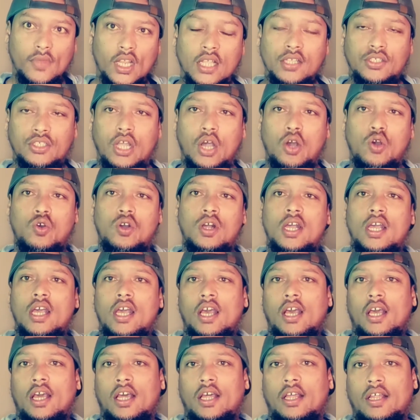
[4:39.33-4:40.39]
So
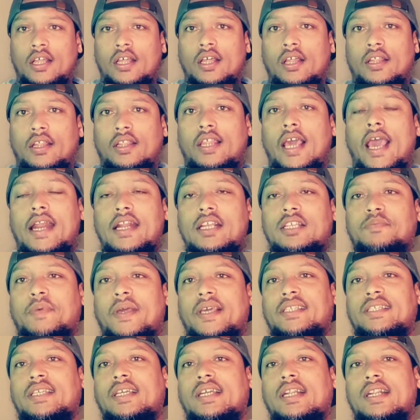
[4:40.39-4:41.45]
that is
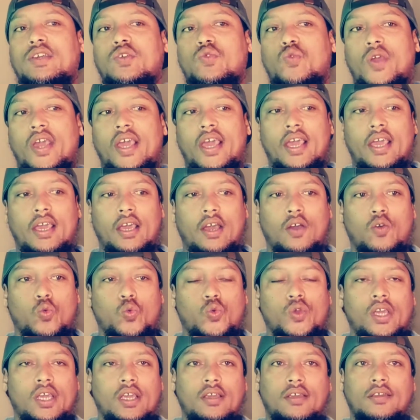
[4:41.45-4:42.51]
basically where
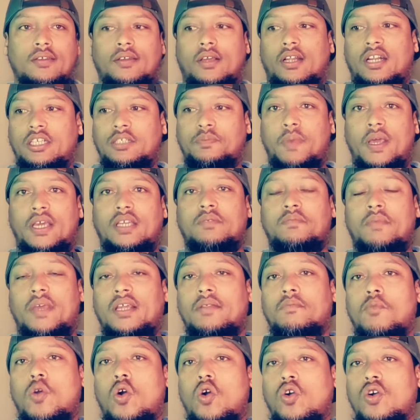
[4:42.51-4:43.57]
we respect men
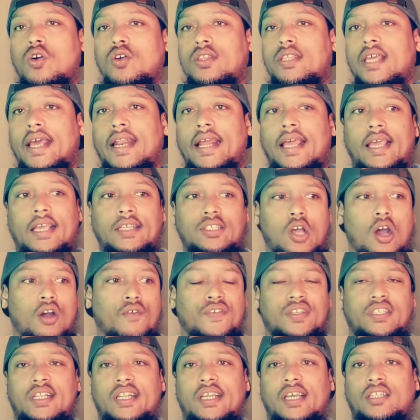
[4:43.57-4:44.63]
more that has
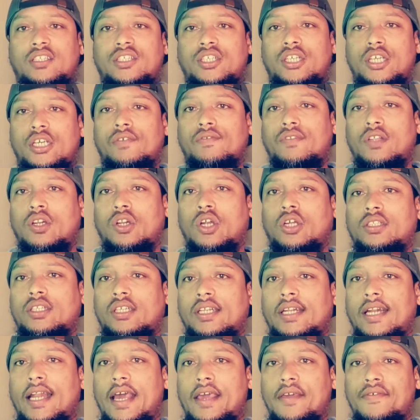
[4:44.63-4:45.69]
obviously achieved a lot
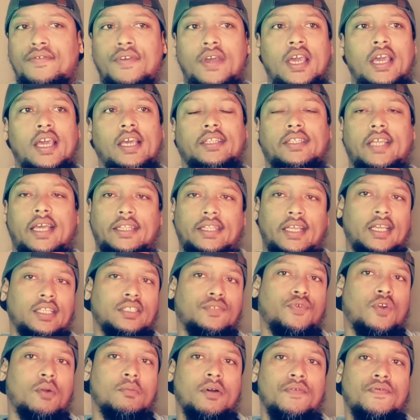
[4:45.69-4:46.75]
in life, that is
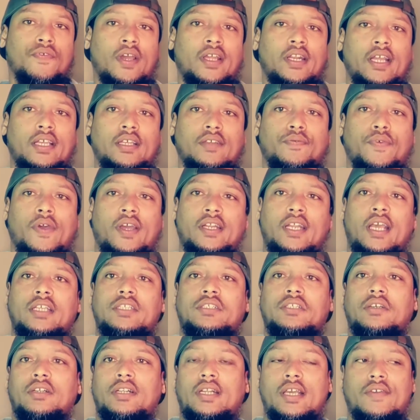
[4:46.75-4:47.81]
from a
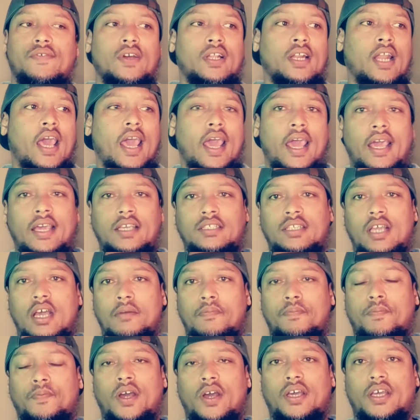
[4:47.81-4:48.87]
financial level has
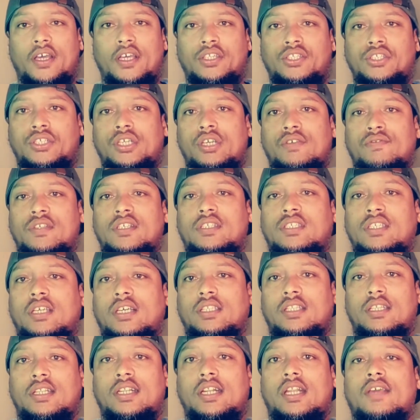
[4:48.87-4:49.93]
achieved a
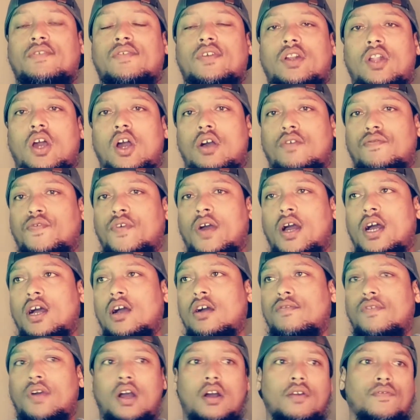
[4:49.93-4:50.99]
certain level
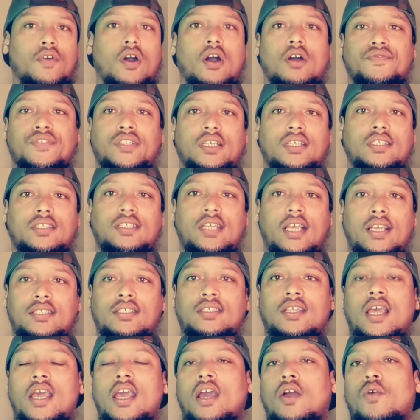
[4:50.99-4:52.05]
of success
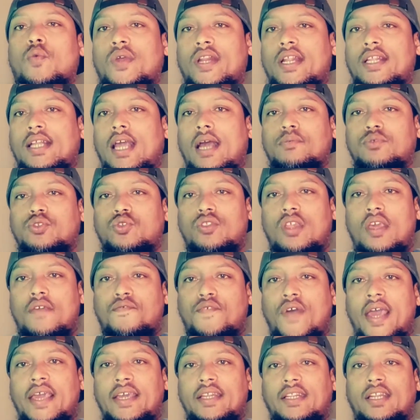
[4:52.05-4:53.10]
when it comes to their
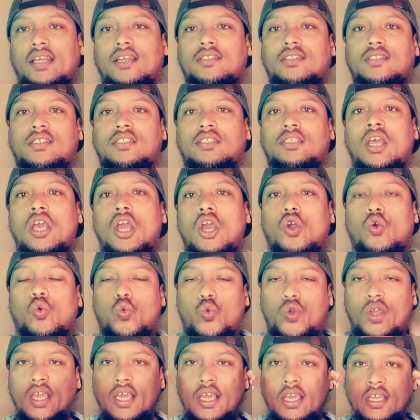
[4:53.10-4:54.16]
finances.
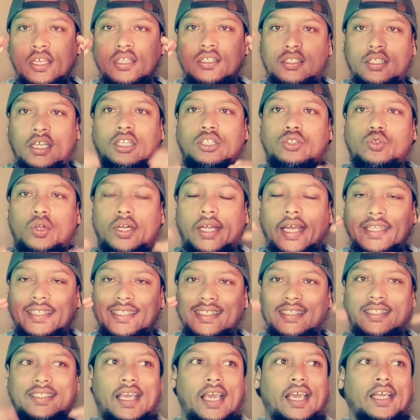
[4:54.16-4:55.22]
We instinctually
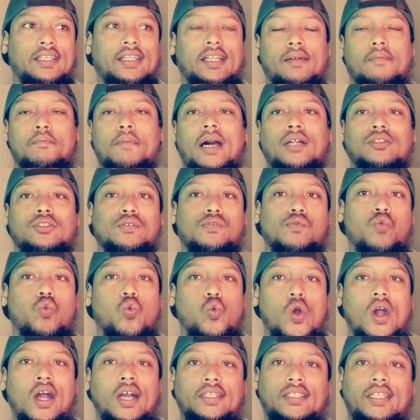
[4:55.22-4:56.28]
understand the amount of
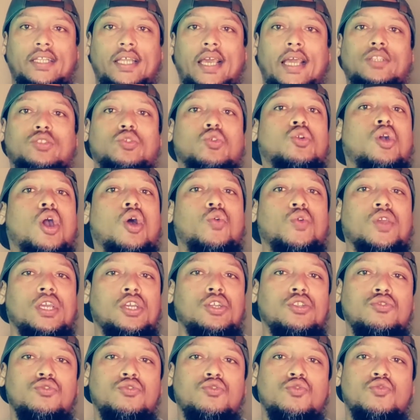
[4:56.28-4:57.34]
work that they had to go
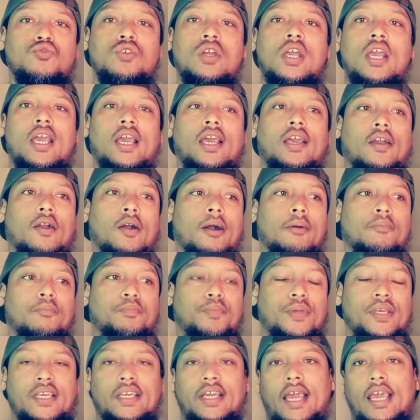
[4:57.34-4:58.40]
into
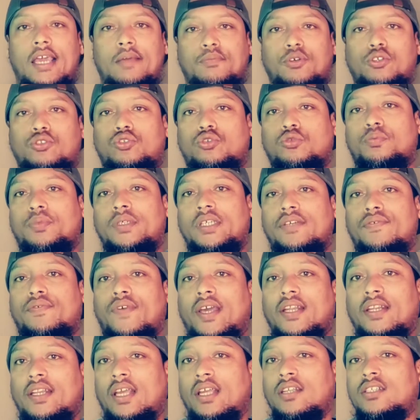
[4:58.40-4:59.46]
being able to be
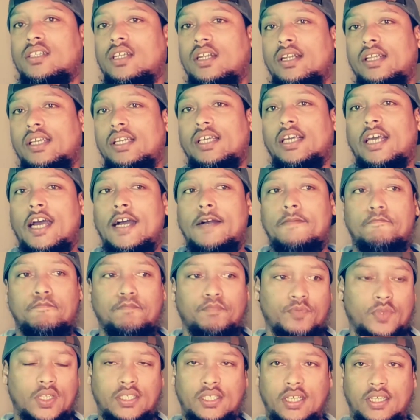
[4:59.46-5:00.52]
financially
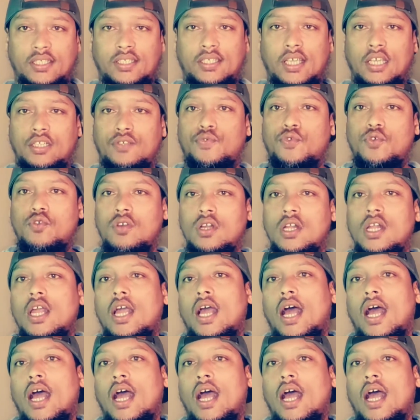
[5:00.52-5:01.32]
successful.